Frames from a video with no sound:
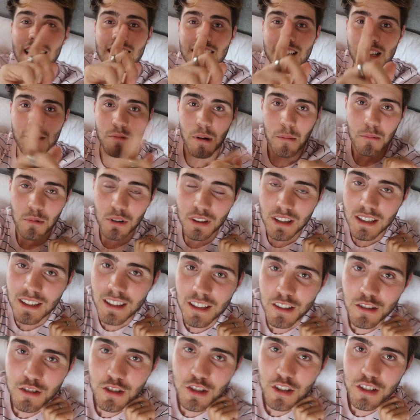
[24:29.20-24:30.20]
actually, one more thing
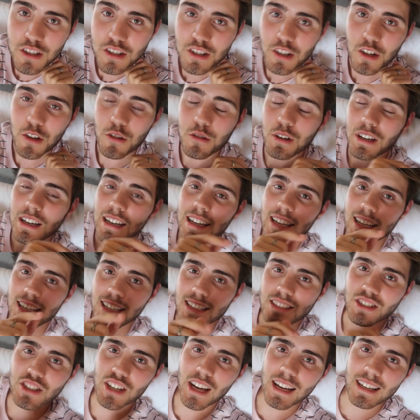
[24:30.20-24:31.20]
that you should do
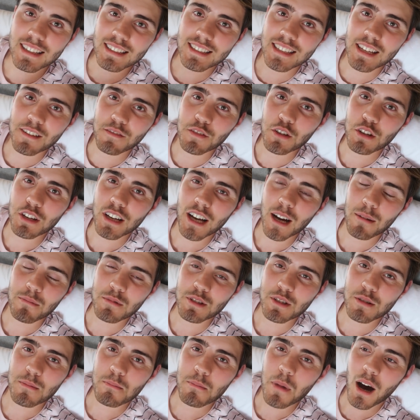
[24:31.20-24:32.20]
is check to see if you can
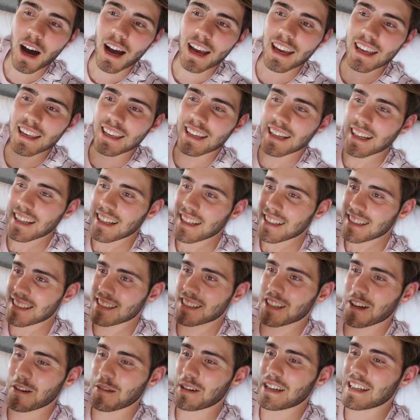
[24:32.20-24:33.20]
come to mine,
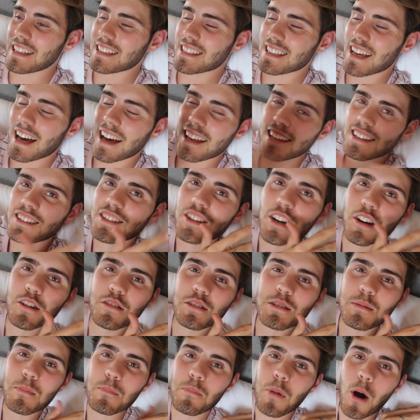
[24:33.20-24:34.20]
Zoe's and
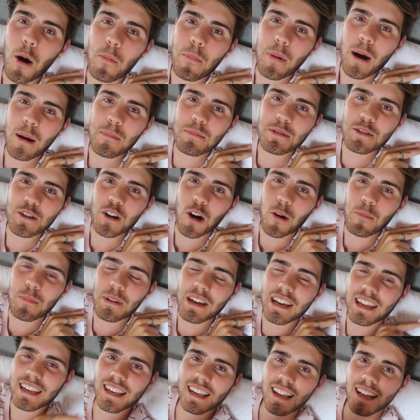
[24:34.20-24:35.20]
Joe's pop-up shop
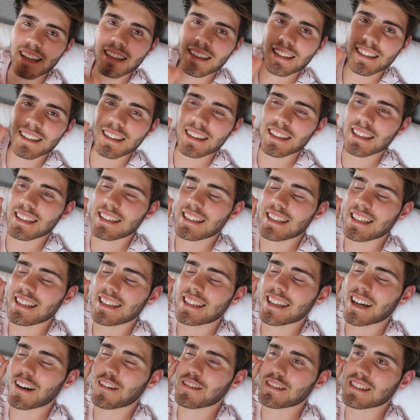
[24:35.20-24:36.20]
in London. The
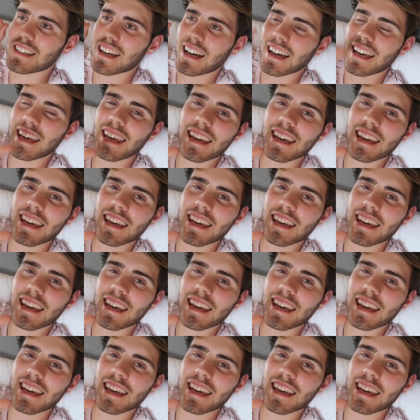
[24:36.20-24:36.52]
details are